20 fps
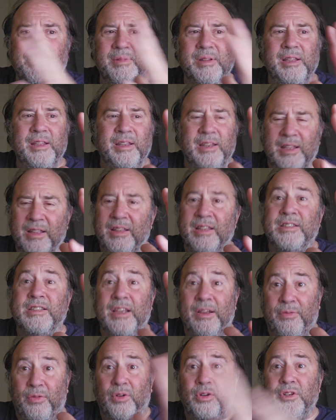in this
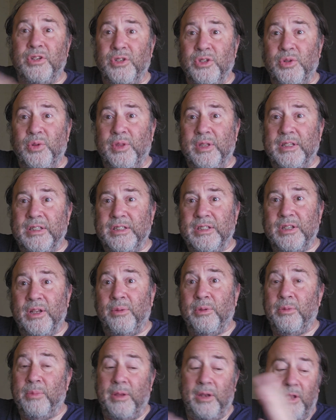effort to do this.
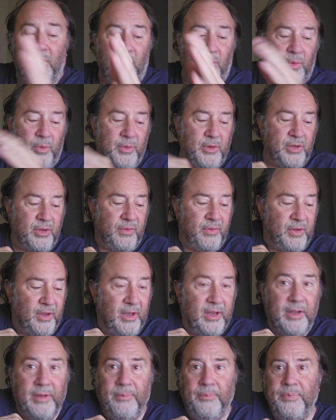Now, you may not agree we should have
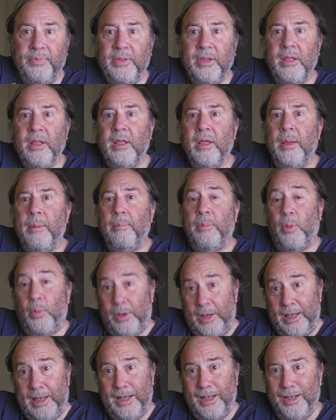done it, but
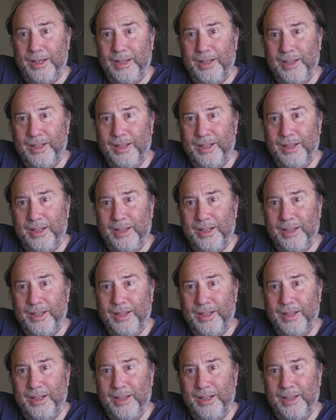we did it.